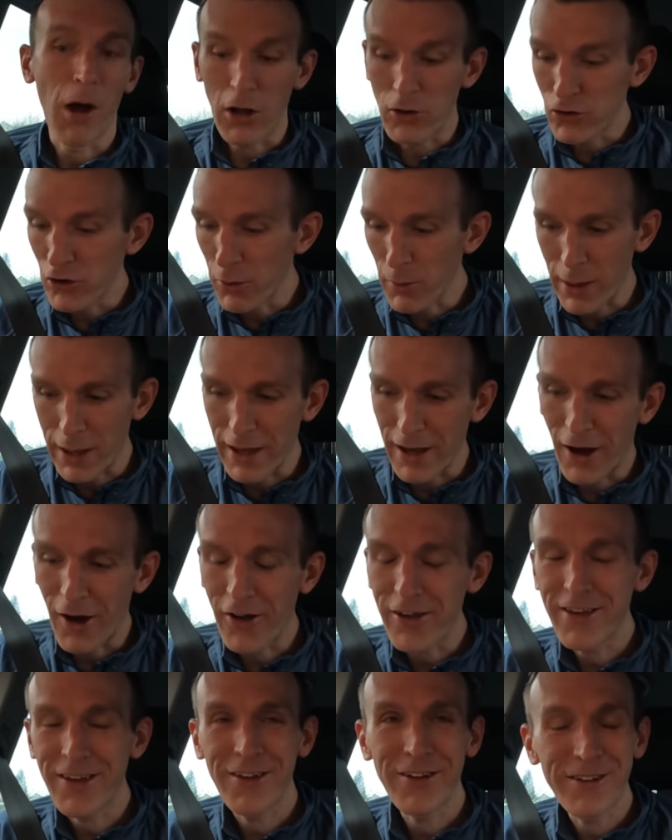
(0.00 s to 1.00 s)
I knew it.
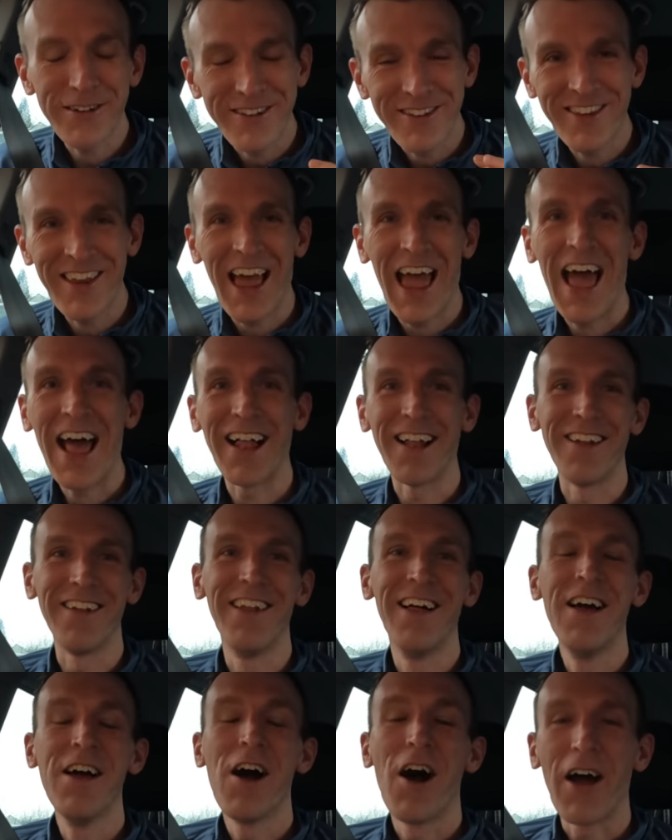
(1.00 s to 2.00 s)
I could
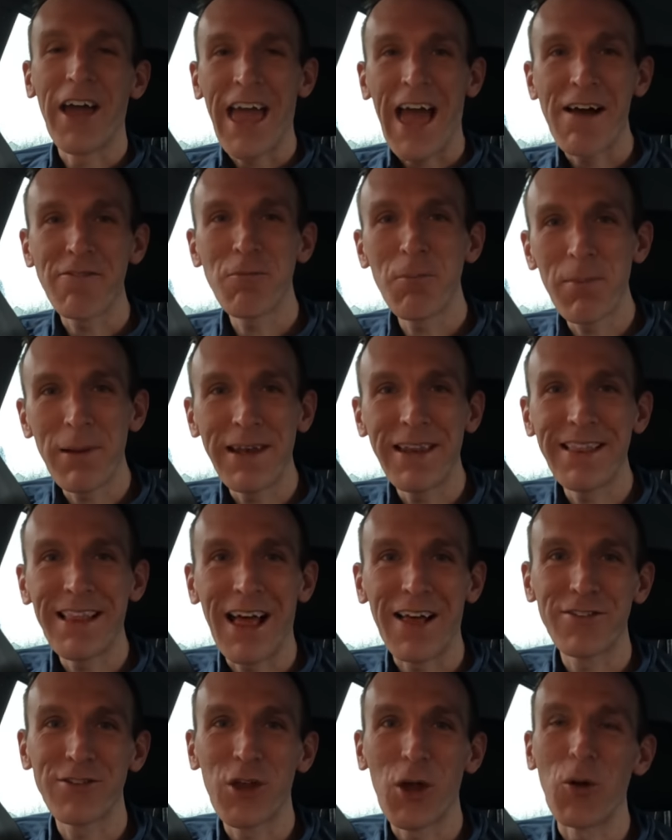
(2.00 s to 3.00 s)
tell. I haven't been in
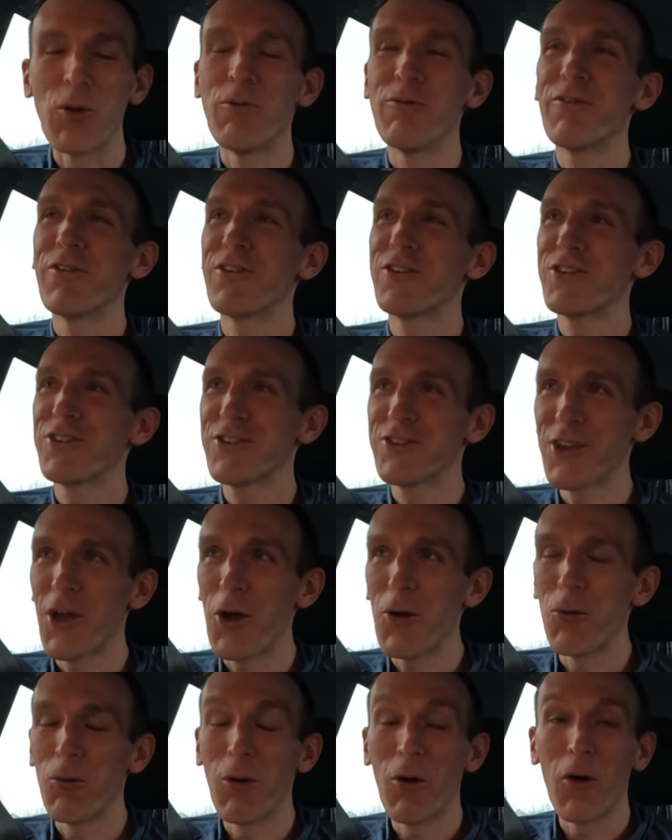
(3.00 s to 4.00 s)
that zone for
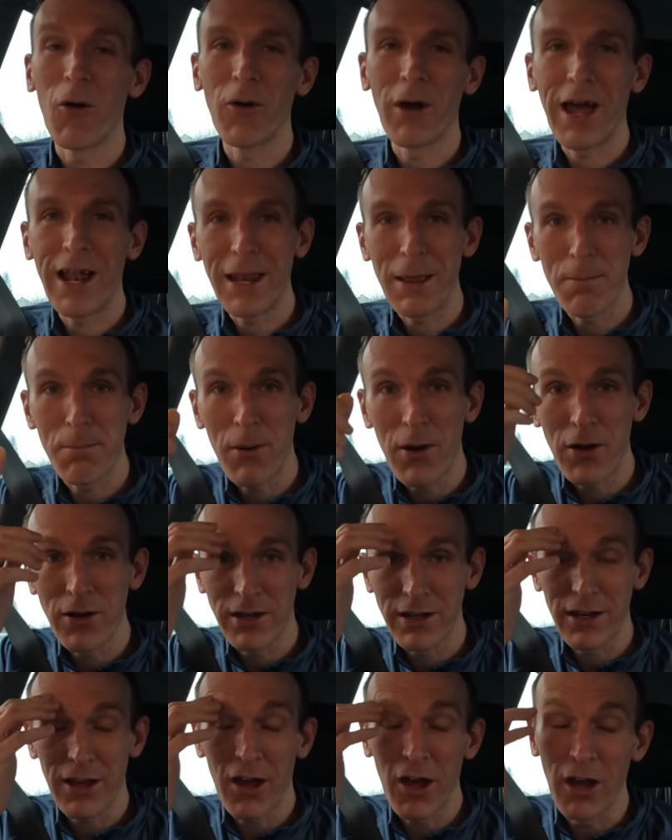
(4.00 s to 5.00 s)
so long and it
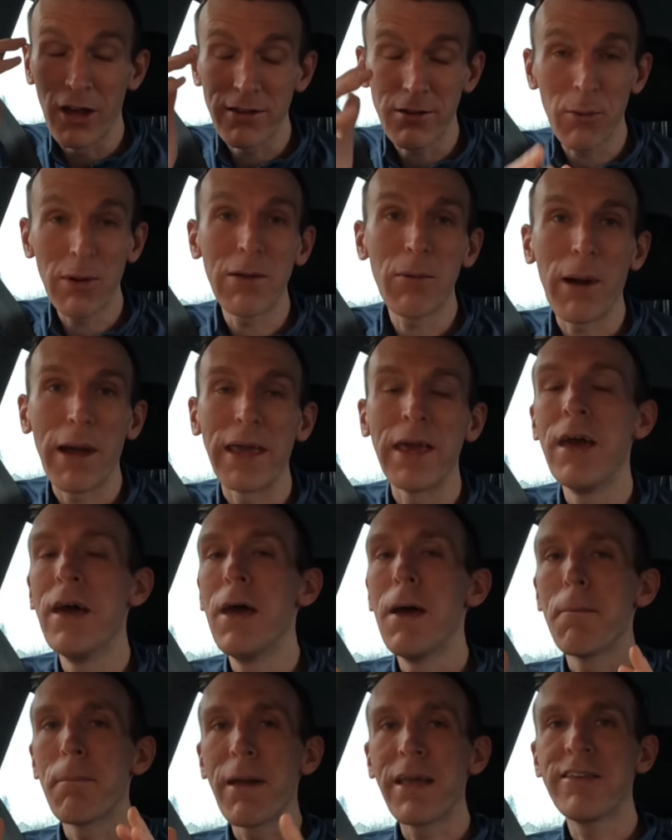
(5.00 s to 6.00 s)
burned and it hurt. So anyway,
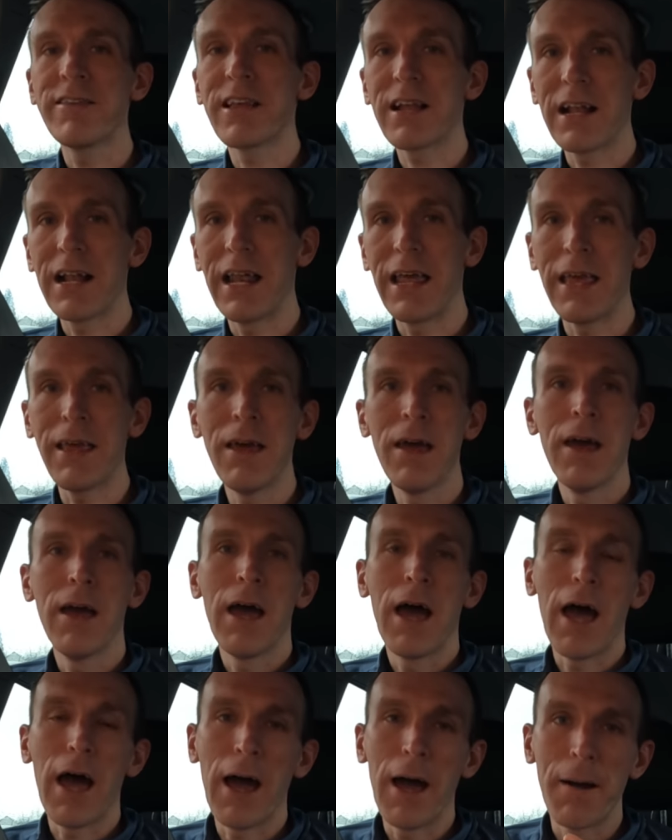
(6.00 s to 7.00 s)
basically,
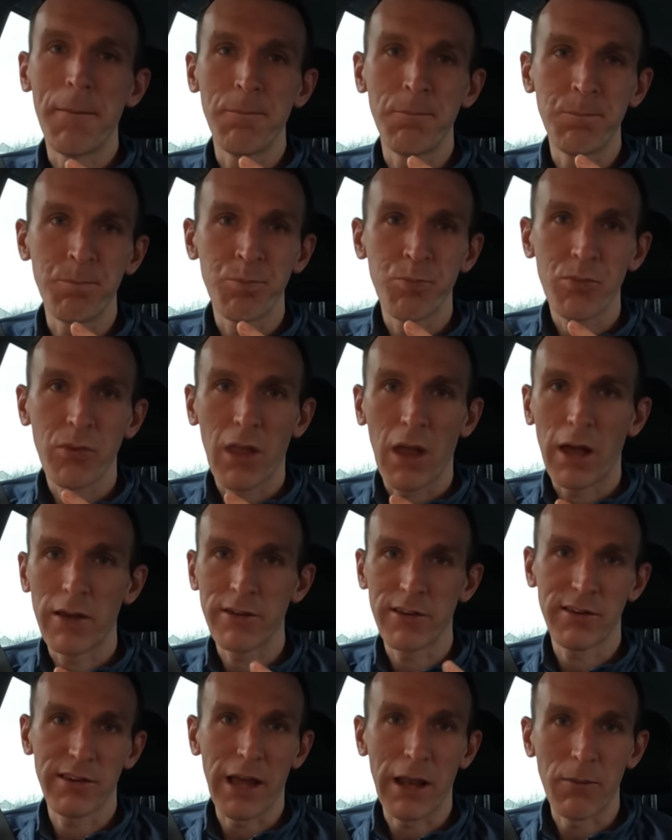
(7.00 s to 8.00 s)

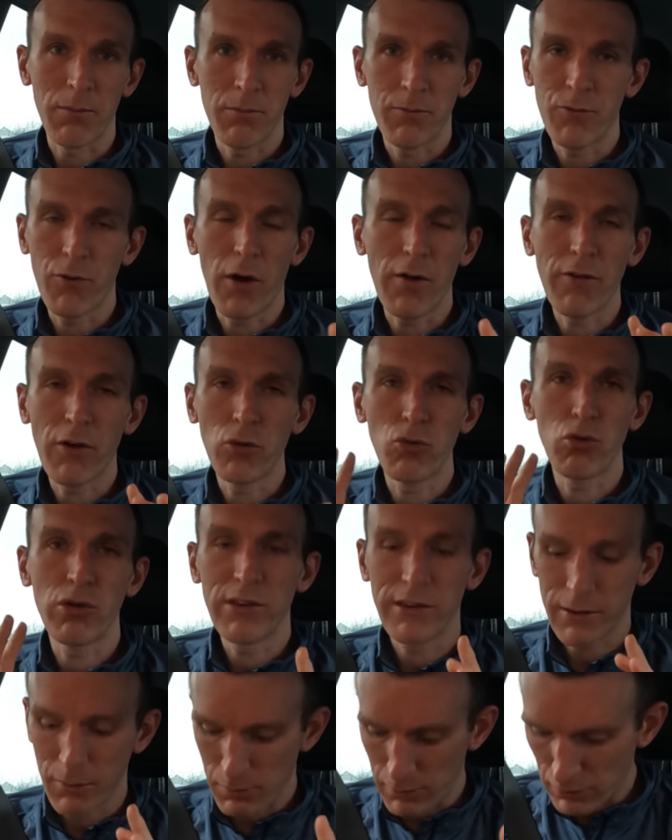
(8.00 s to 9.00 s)
as I said, 500
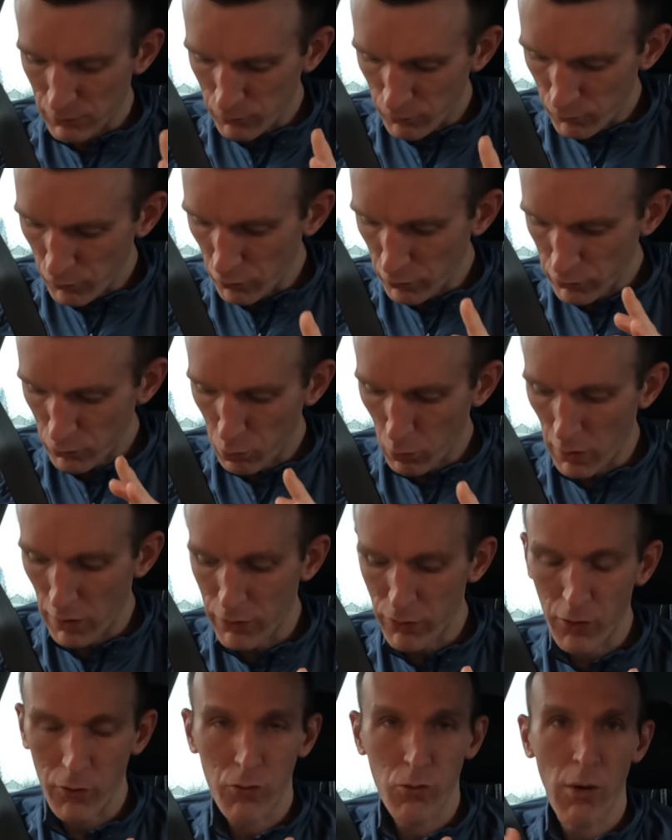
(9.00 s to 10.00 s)
and something foot's
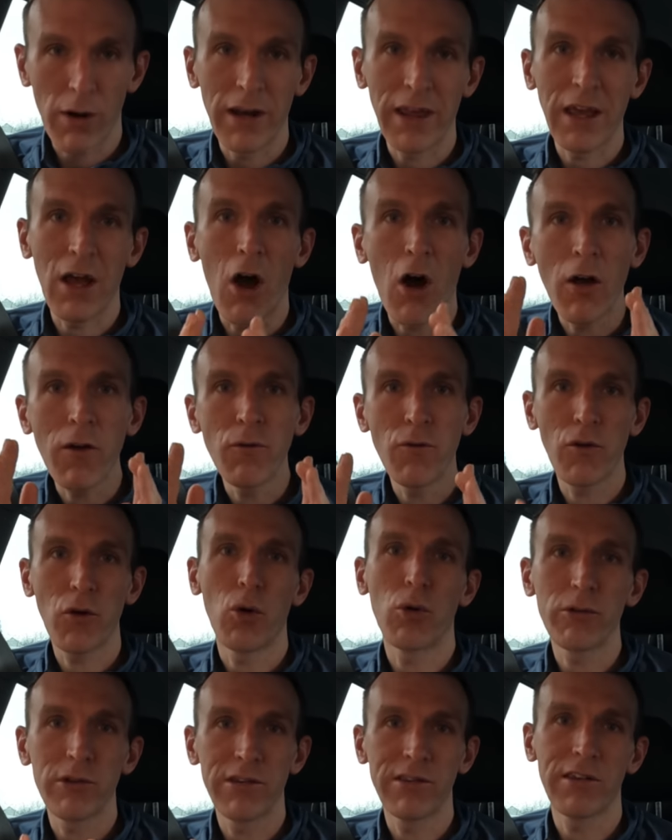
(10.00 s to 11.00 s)
worth of running. I
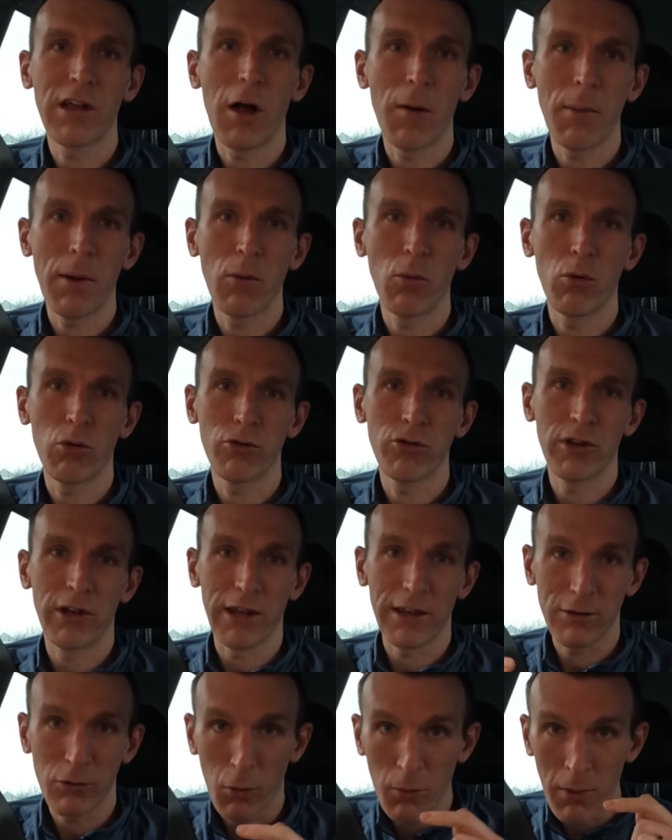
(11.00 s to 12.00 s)
forgot to start my watch
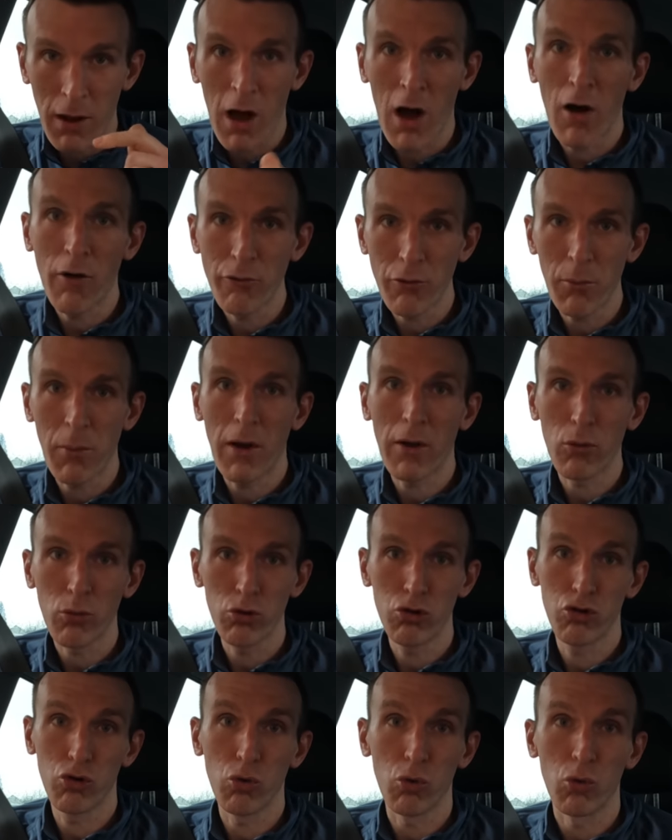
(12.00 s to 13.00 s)
today, so I'm half a mile
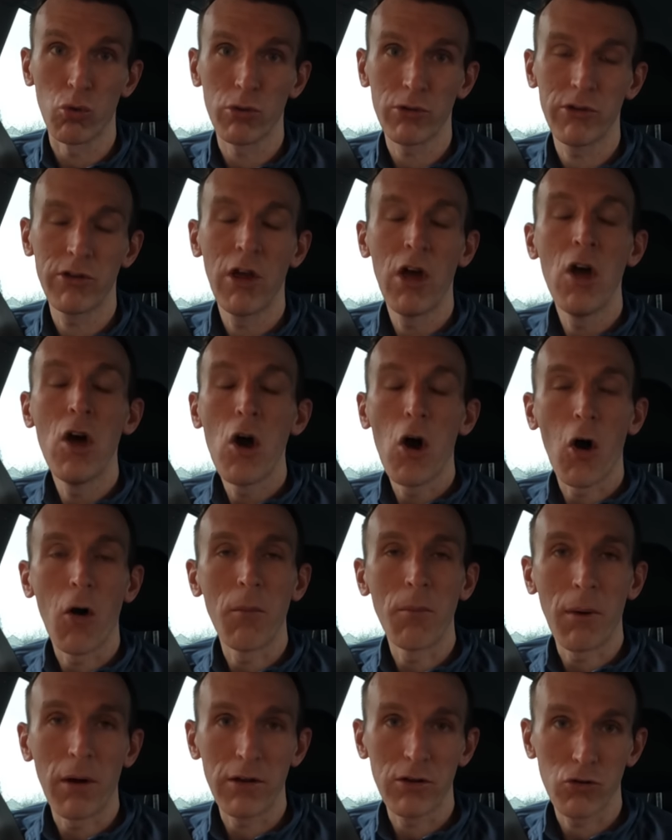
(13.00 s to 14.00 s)
short
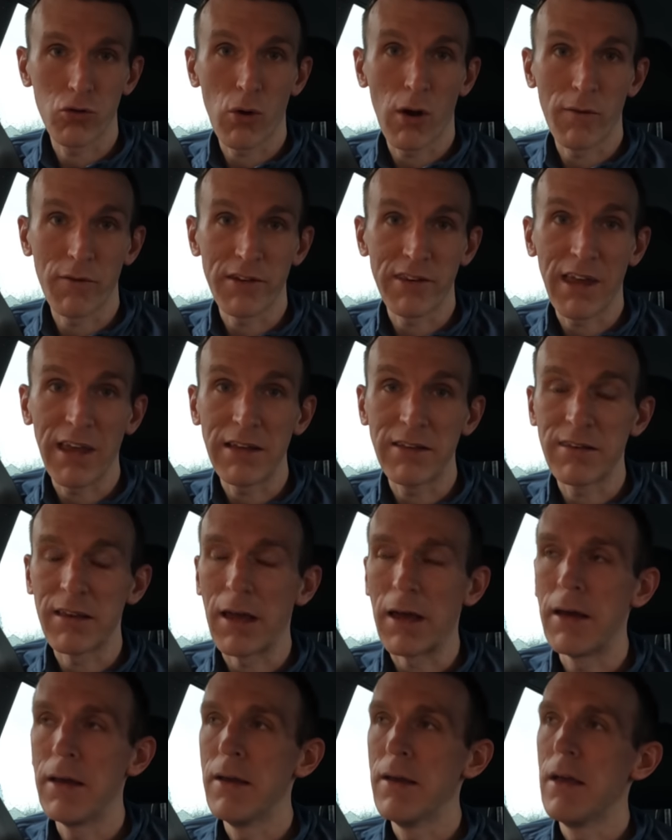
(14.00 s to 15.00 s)
on my Strava
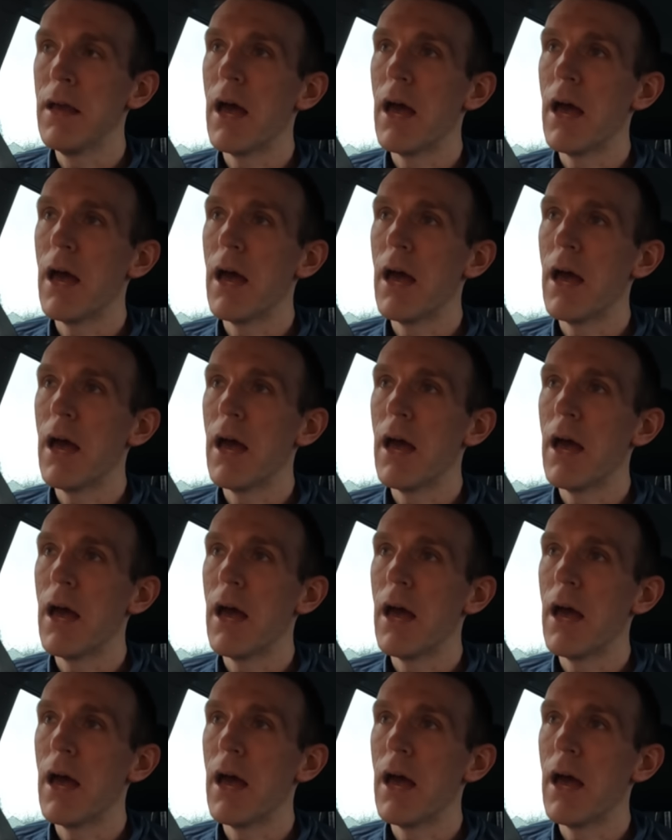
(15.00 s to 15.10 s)
data.